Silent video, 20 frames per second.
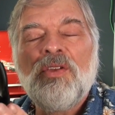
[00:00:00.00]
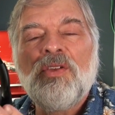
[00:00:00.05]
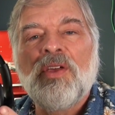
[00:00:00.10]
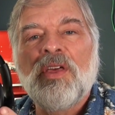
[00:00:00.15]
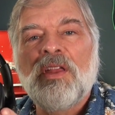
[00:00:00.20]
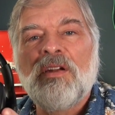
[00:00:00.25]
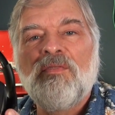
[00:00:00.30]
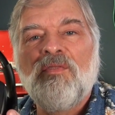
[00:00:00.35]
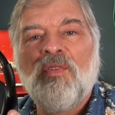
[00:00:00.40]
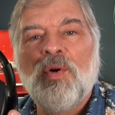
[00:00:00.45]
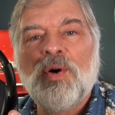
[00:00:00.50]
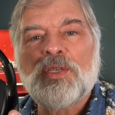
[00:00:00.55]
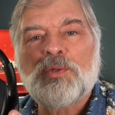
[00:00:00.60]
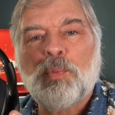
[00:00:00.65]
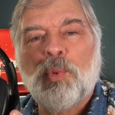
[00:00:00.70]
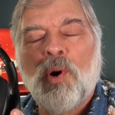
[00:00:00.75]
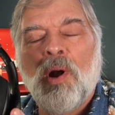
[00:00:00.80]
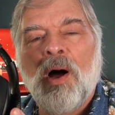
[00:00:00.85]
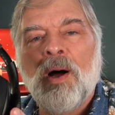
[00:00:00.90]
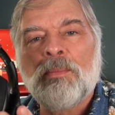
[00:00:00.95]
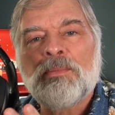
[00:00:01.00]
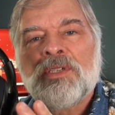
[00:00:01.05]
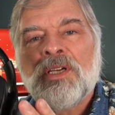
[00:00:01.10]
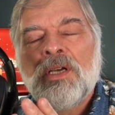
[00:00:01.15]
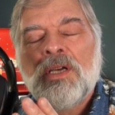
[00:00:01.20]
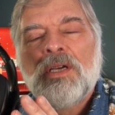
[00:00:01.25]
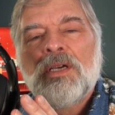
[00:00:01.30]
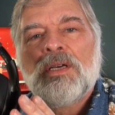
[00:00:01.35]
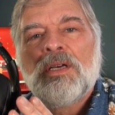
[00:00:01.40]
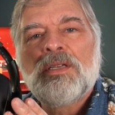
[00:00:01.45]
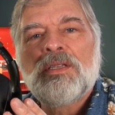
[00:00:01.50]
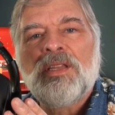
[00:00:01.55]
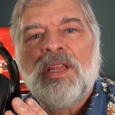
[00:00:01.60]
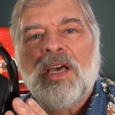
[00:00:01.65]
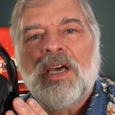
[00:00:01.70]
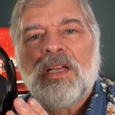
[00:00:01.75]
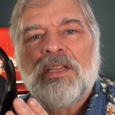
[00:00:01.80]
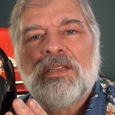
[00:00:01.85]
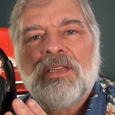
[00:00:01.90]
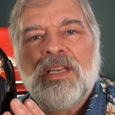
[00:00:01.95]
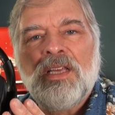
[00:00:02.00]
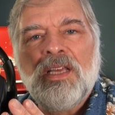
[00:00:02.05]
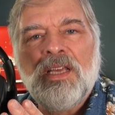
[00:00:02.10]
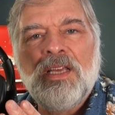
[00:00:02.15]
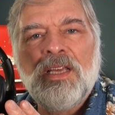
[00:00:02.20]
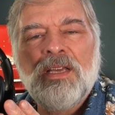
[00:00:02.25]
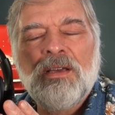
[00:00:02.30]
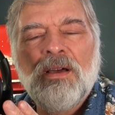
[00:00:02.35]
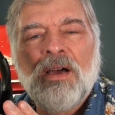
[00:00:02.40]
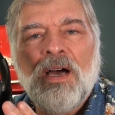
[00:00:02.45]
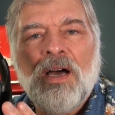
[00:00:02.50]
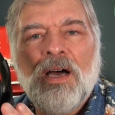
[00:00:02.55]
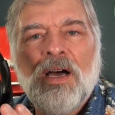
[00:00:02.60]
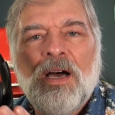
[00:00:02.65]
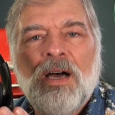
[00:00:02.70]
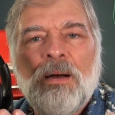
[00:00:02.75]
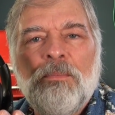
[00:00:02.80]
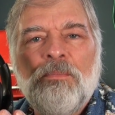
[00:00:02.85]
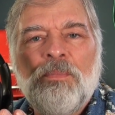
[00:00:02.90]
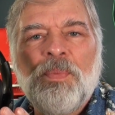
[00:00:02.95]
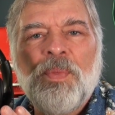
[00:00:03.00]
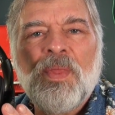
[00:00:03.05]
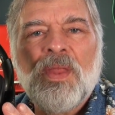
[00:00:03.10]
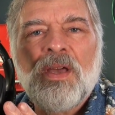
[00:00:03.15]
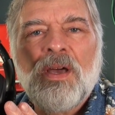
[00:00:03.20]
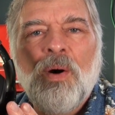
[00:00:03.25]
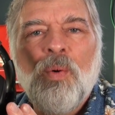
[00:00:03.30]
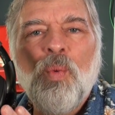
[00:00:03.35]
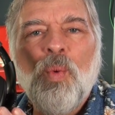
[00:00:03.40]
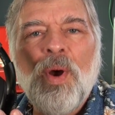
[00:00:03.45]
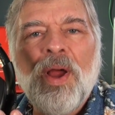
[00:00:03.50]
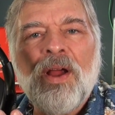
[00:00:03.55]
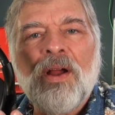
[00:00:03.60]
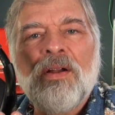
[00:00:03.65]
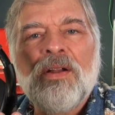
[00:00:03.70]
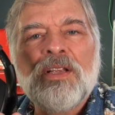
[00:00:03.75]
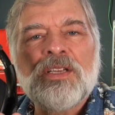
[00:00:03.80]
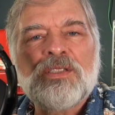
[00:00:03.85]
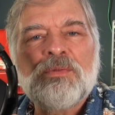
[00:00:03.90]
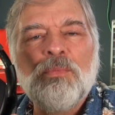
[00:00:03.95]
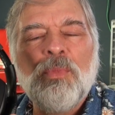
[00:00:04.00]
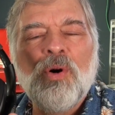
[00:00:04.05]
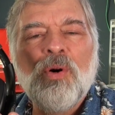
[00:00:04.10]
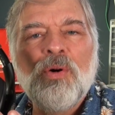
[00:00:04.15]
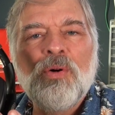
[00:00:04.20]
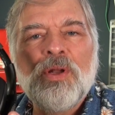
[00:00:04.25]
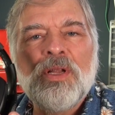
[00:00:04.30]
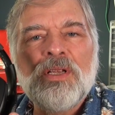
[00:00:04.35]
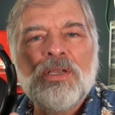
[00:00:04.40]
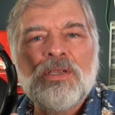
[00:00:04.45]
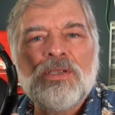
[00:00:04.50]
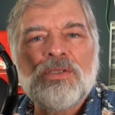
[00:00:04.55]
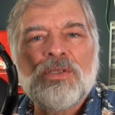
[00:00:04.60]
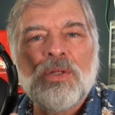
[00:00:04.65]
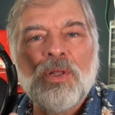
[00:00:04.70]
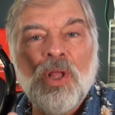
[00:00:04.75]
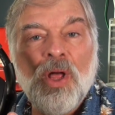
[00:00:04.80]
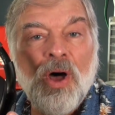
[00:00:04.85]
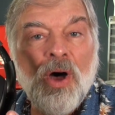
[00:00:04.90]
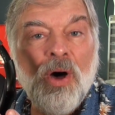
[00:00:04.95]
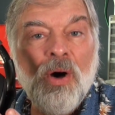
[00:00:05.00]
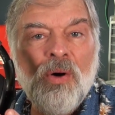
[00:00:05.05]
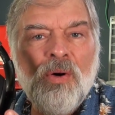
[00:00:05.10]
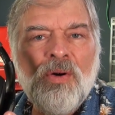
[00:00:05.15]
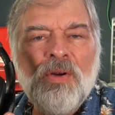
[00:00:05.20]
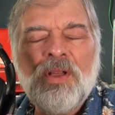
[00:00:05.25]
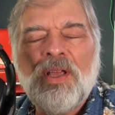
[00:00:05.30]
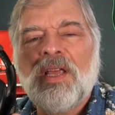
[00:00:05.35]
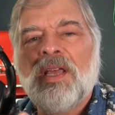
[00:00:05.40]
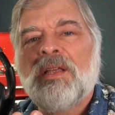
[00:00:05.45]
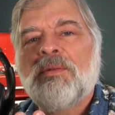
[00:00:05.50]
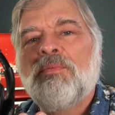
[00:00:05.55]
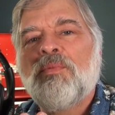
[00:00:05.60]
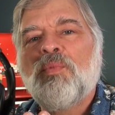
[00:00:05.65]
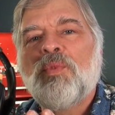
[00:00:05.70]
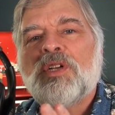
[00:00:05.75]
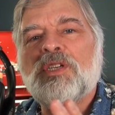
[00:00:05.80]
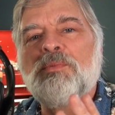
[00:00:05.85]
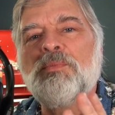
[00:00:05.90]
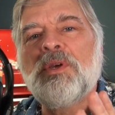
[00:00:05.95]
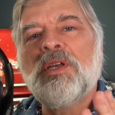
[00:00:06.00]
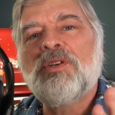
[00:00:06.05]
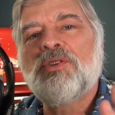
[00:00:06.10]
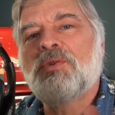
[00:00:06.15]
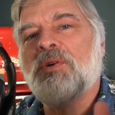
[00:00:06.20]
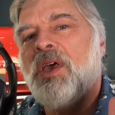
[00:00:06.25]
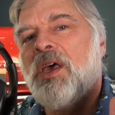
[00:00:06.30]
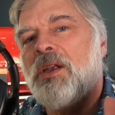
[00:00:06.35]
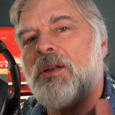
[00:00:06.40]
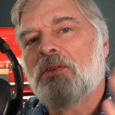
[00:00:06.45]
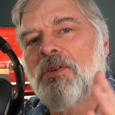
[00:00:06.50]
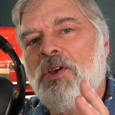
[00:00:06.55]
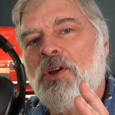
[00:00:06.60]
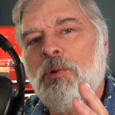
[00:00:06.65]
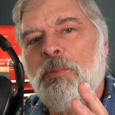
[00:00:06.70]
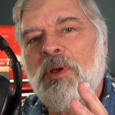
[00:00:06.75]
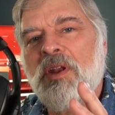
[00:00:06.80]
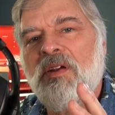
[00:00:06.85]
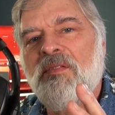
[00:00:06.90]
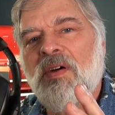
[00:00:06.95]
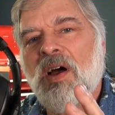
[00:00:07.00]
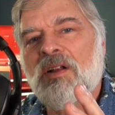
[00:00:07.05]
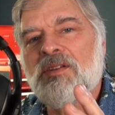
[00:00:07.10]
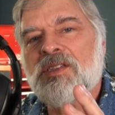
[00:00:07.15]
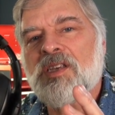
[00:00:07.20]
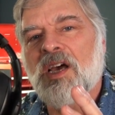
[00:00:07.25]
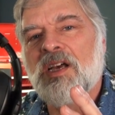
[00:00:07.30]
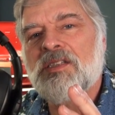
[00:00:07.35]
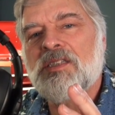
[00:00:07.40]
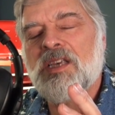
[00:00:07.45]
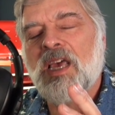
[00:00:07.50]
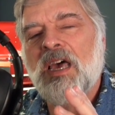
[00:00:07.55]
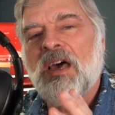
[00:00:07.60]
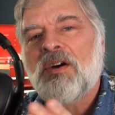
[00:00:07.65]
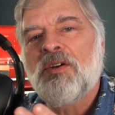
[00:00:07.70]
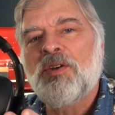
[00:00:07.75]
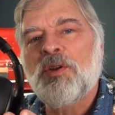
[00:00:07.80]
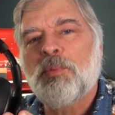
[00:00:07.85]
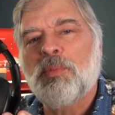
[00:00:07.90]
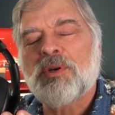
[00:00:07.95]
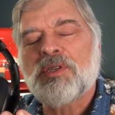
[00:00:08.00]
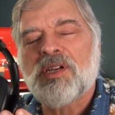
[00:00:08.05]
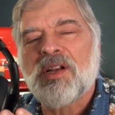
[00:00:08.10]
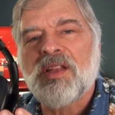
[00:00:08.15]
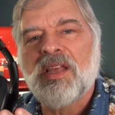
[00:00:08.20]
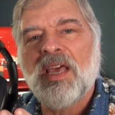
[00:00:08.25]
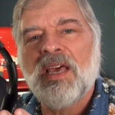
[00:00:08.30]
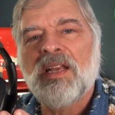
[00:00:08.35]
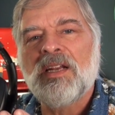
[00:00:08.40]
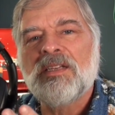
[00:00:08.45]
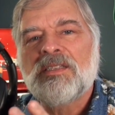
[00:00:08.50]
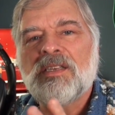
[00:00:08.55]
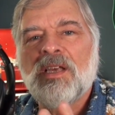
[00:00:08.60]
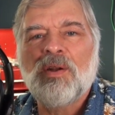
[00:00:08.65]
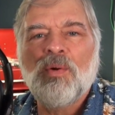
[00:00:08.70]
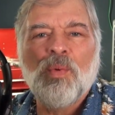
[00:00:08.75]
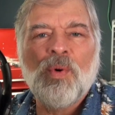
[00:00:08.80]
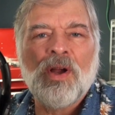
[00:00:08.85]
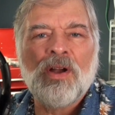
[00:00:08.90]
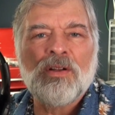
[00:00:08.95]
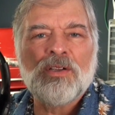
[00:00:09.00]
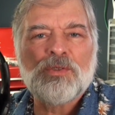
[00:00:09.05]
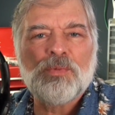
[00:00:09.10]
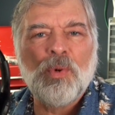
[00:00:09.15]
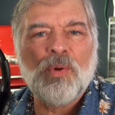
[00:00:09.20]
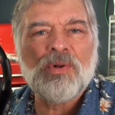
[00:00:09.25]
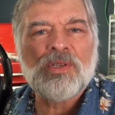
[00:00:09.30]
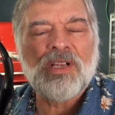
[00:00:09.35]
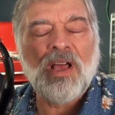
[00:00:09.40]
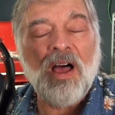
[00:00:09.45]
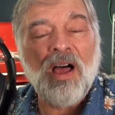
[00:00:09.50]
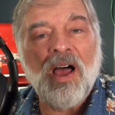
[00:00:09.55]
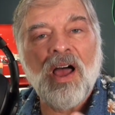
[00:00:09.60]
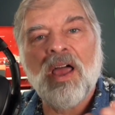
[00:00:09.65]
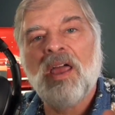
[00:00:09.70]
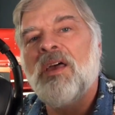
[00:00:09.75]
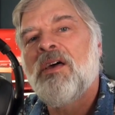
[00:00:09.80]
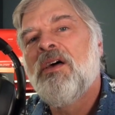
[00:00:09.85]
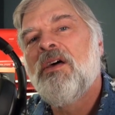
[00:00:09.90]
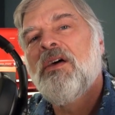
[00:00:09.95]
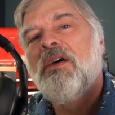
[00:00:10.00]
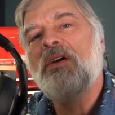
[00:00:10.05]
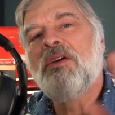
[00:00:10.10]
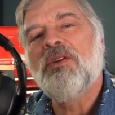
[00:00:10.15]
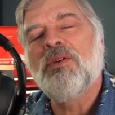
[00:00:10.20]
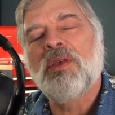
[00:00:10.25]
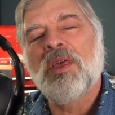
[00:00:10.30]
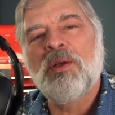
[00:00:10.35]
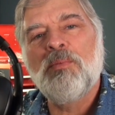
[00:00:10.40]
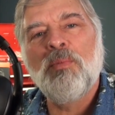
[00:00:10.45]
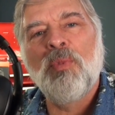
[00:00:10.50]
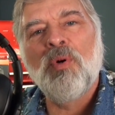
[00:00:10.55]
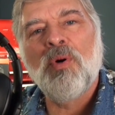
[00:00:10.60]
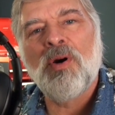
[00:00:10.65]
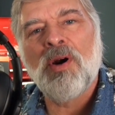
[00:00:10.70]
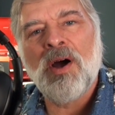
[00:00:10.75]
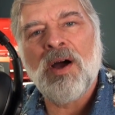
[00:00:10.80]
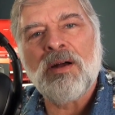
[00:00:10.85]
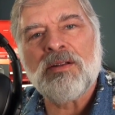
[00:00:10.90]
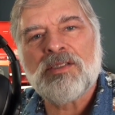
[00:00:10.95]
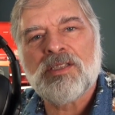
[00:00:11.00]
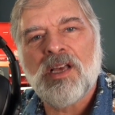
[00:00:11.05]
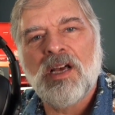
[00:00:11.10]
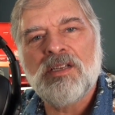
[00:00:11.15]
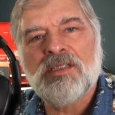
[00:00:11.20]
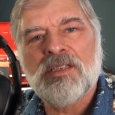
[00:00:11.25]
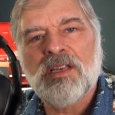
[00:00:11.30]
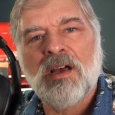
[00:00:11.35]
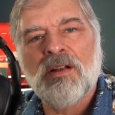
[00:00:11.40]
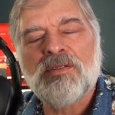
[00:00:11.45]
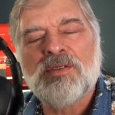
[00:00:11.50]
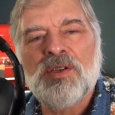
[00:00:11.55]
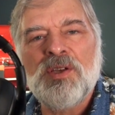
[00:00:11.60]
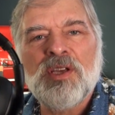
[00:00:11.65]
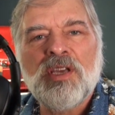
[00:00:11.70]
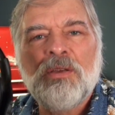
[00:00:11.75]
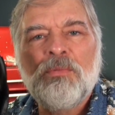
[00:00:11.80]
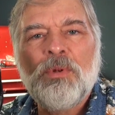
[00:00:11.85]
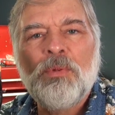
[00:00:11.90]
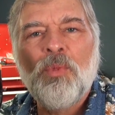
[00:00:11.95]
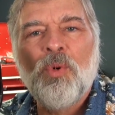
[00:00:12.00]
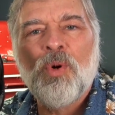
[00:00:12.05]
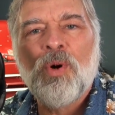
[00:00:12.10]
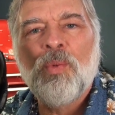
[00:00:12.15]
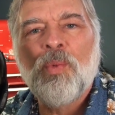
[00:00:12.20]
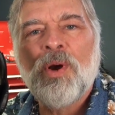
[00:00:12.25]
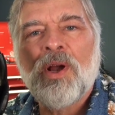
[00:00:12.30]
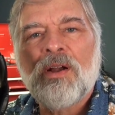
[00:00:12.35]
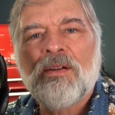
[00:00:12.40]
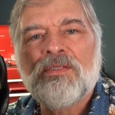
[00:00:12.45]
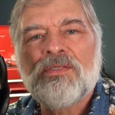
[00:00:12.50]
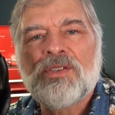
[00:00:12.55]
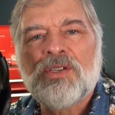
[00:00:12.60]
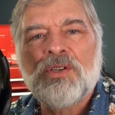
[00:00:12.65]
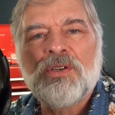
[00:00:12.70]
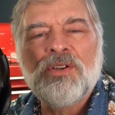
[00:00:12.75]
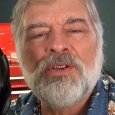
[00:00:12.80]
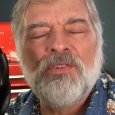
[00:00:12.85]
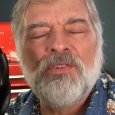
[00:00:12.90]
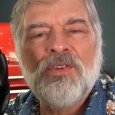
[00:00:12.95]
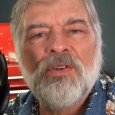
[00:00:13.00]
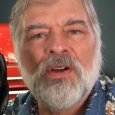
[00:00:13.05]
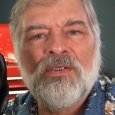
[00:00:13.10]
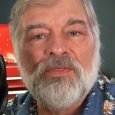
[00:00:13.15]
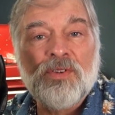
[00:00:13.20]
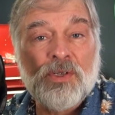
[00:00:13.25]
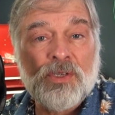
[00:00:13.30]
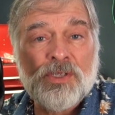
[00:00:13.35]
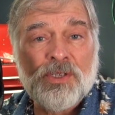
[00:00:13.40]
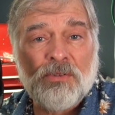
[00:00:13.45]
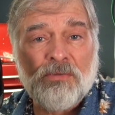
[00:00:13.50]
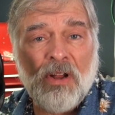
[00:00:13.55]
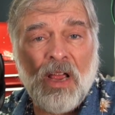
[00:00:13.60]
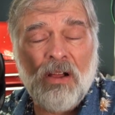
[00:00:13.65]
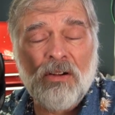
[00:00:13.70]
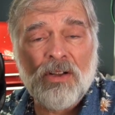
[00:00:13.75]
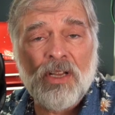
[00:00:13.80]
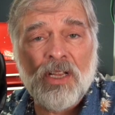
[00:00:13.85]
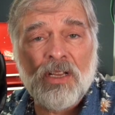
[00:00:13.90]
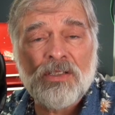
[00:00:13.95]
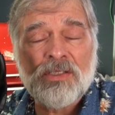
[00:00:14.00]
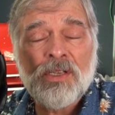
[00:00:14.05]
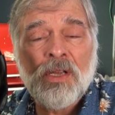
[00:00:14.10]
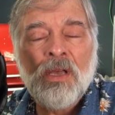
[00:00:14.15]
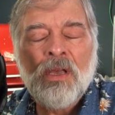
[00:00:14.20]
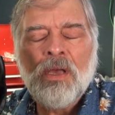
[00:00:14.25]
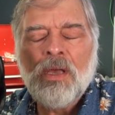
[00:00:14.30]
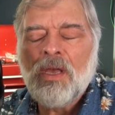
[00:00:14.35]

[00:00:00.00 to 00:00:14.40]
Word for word: You get a voice prompt that the um, awareness mode is low, and which means you'll get a little bit of outside sound. You push it again, it's at awareness mode is high. You'll get more outside sound, so you can be more aware of, of your surroundings.